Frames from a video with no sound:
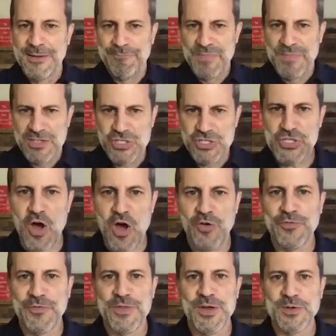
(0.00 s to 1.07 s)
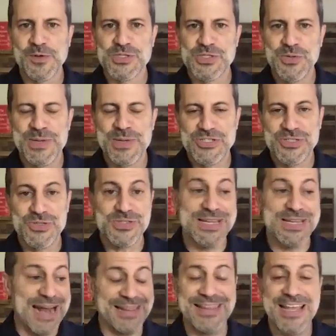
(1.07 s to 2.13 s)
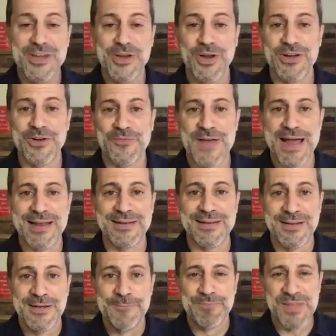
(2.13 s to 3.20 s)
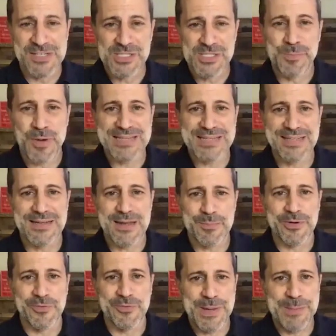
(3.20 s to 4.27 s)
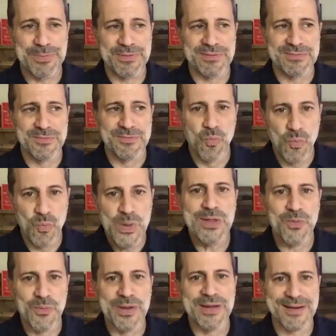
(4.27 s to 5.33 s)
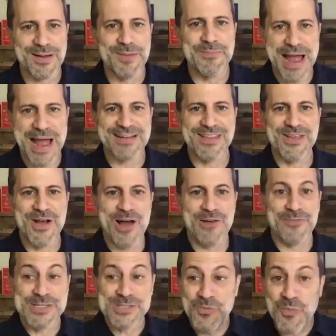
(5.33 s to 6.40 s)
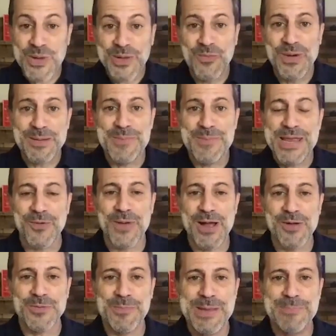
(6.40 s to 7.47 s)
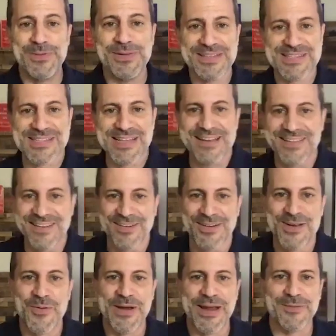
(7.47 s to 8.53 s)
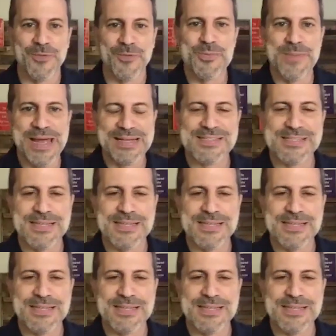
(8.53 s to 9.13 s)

Solve for those two issues. I think you're going to find a surprising number of people will want to come back to the office and will want to be around people instead of their annoying roommates.